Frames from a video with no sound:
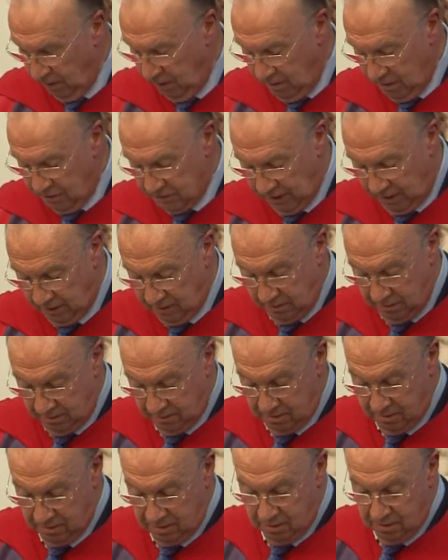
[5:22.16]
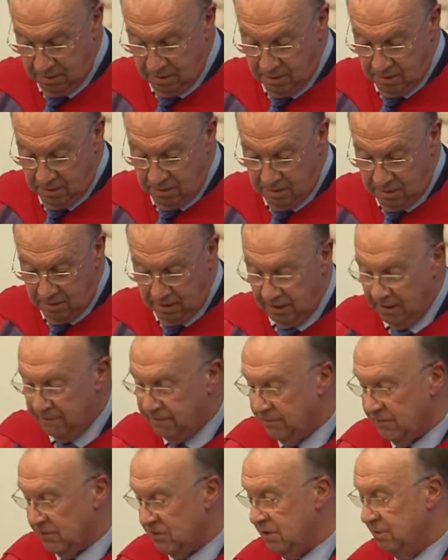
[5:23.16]
So enough
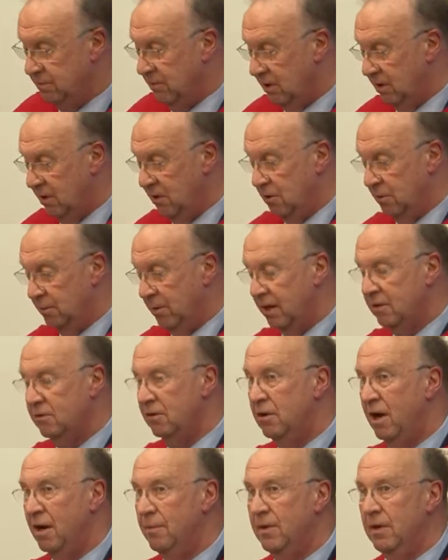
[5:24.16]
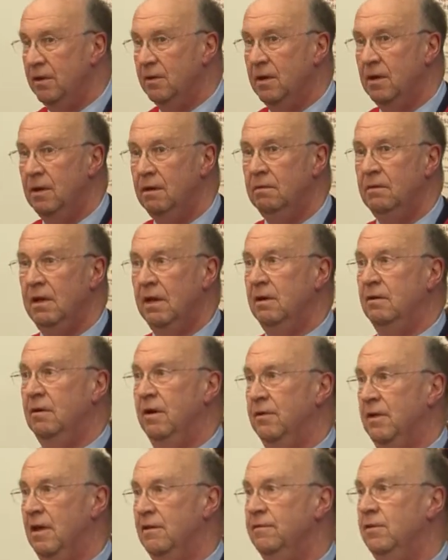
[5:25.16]
of the doom and gloom. I grew up in the era,
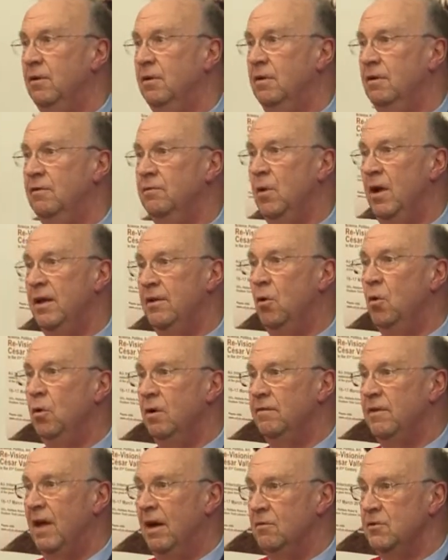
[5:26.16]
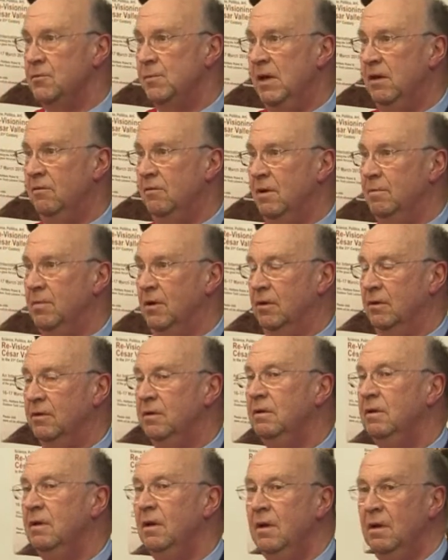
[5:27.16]
therefore, of where all of that was being rebuilt.
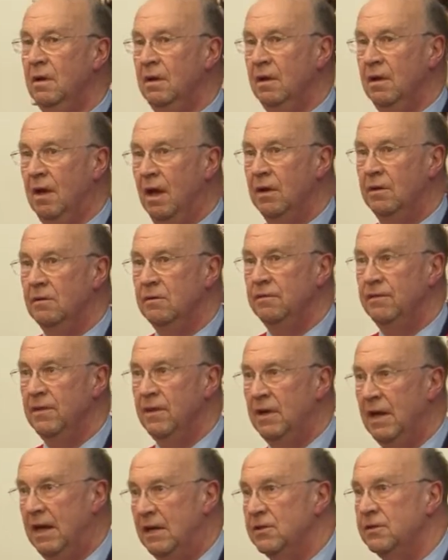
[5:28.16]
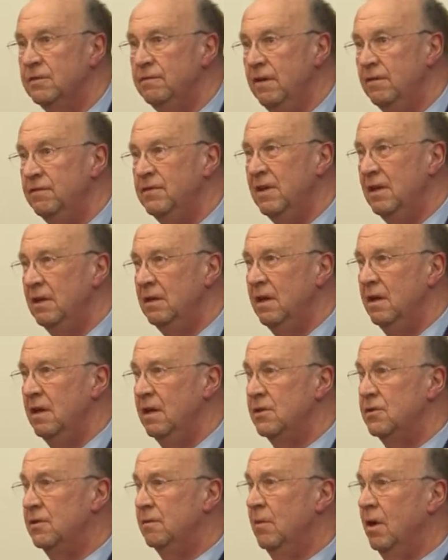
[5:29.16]
And for the next 15
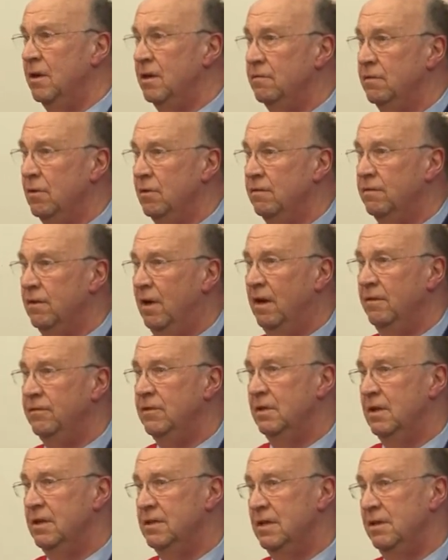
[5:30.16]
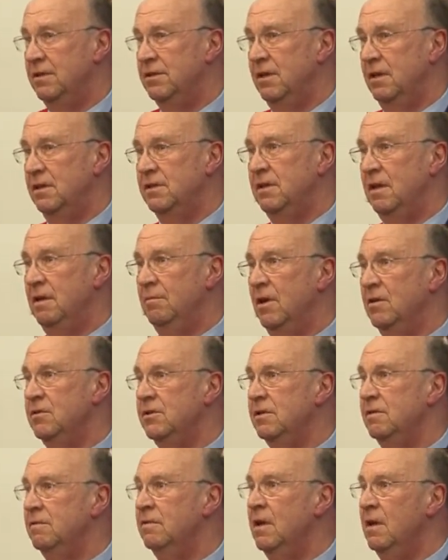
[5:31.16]
years, from 1945 to 1960,
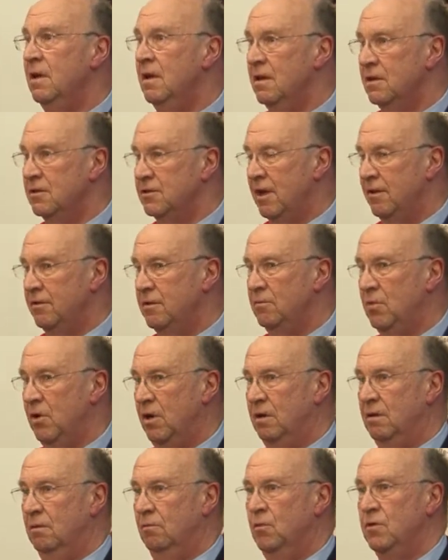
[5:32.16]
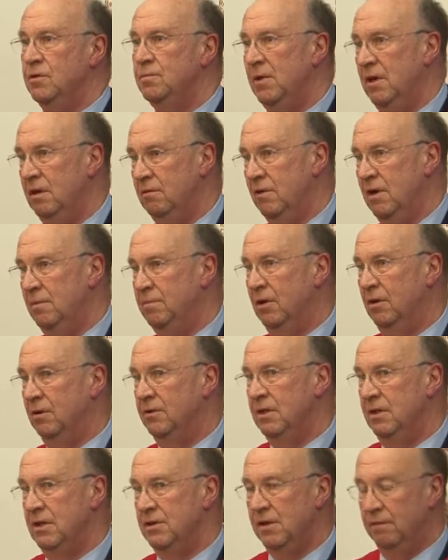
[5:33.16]
most of southern Britain was being
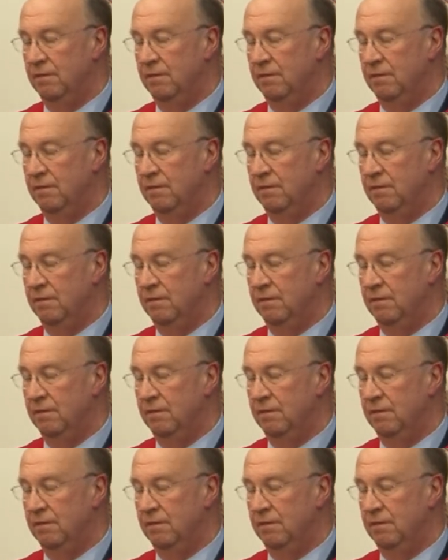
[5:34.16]
rebuilt and its